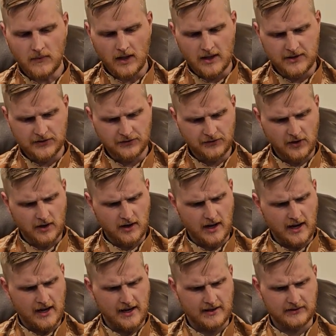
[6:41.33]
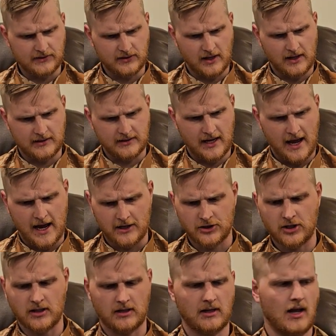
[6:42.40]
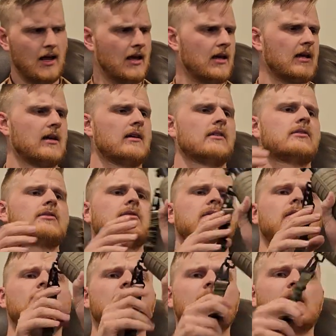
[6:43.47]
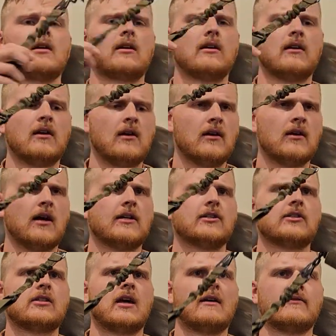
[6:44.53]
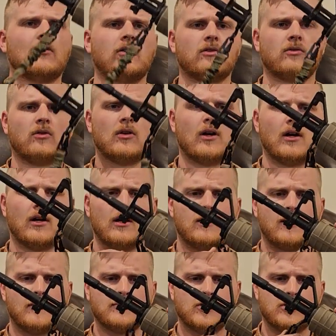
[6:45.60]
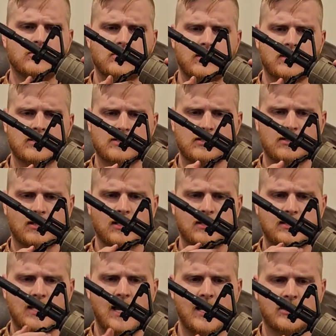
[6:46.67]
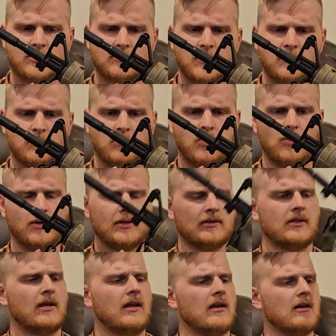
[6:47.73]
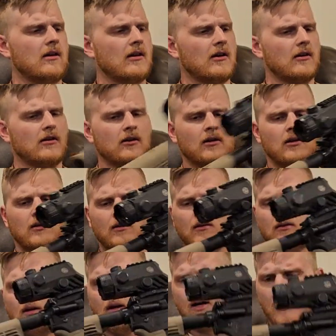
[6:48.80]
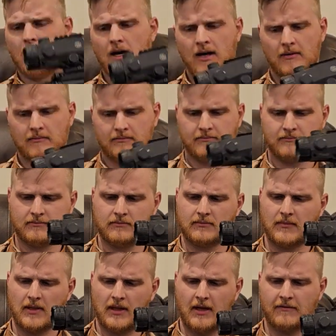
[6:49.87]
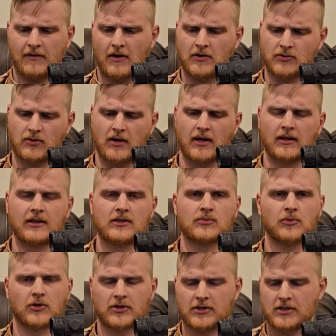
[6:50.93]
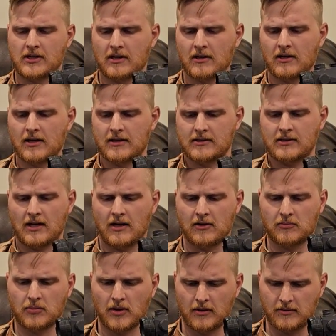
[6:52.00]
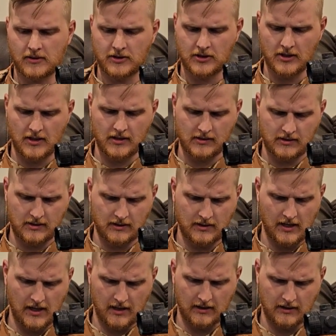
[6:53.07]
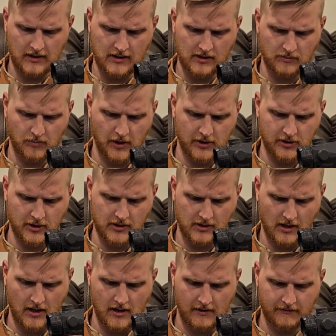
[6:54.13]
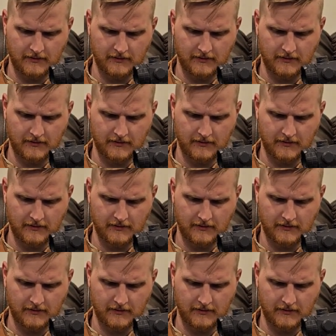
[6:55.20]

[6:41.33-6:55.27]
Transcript: As far as attaching a sling, I just have, I'm just using the sling attachment points here. If I was running this more serious, I would probably just take these bungees off